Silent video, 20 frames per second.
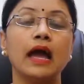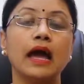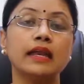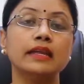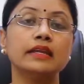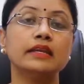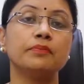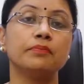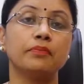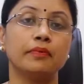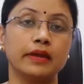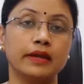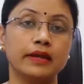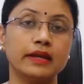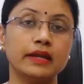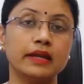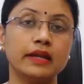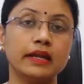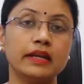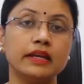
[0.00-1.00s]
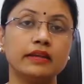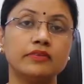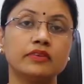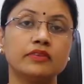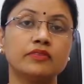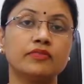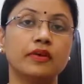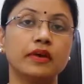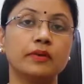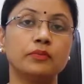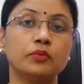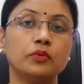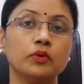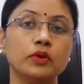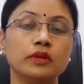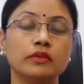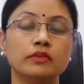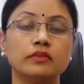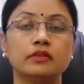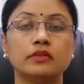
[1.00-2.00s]
And in a pregnant lady with
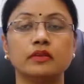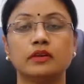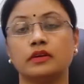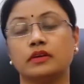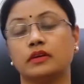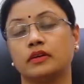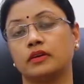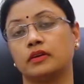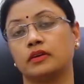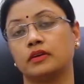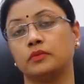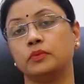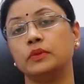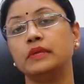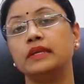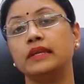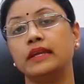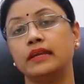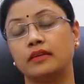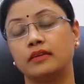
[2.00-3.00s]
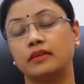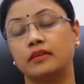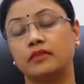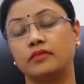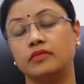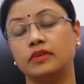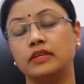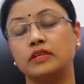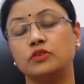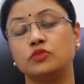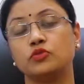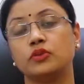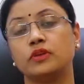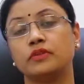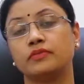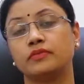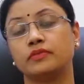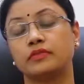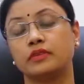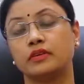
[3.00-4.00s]
fibroids, we need to
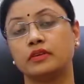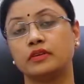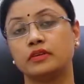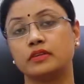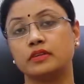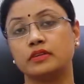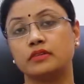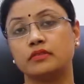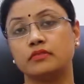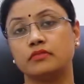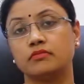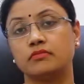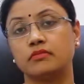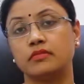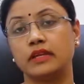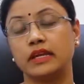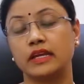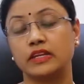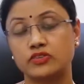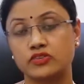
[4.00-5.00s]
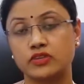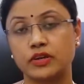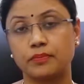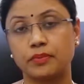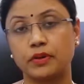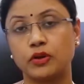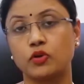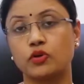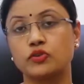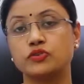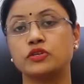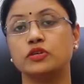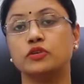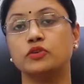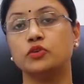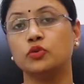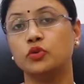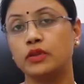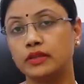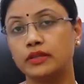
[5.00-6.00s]
give certain extra precaution
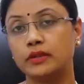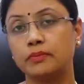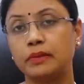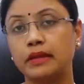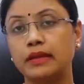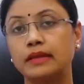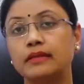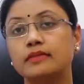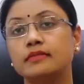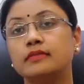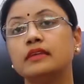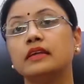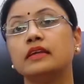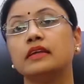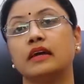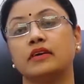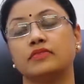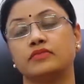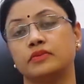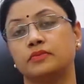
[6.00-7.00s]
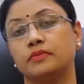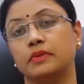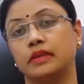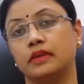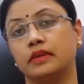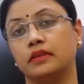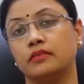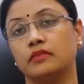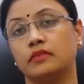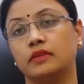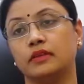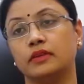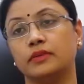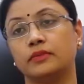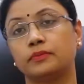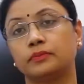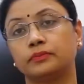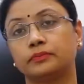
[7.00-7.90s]
during the pregnancy and after pregnancy.